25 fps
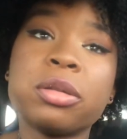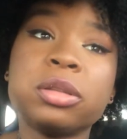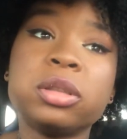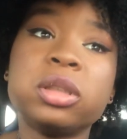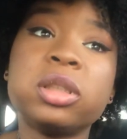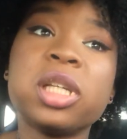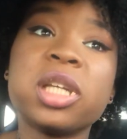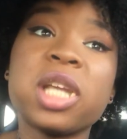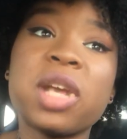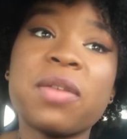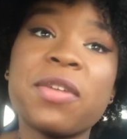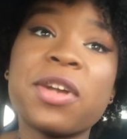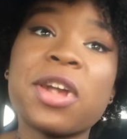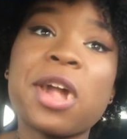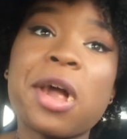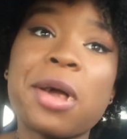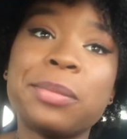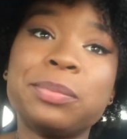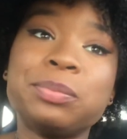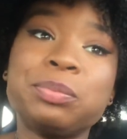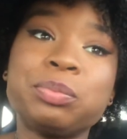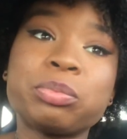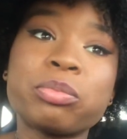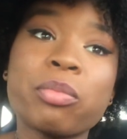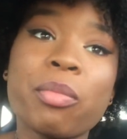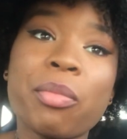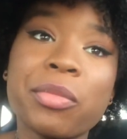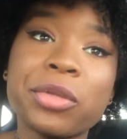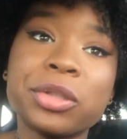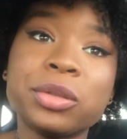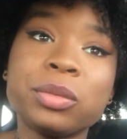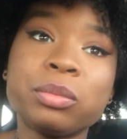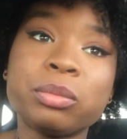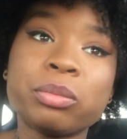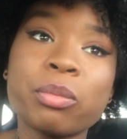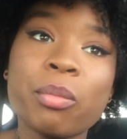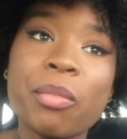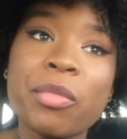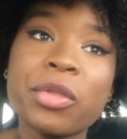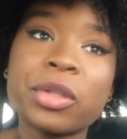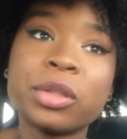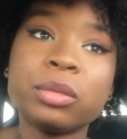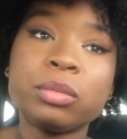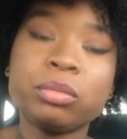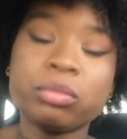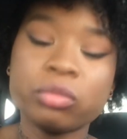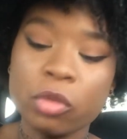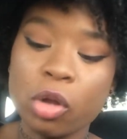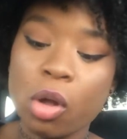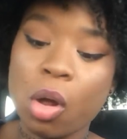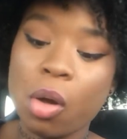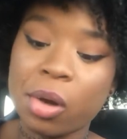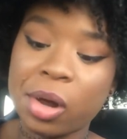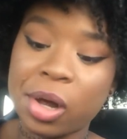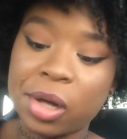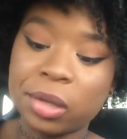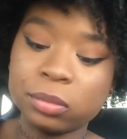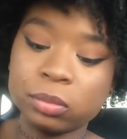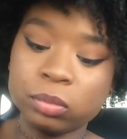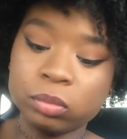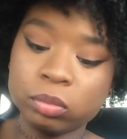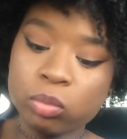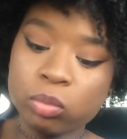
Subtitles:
to giving up. Okay.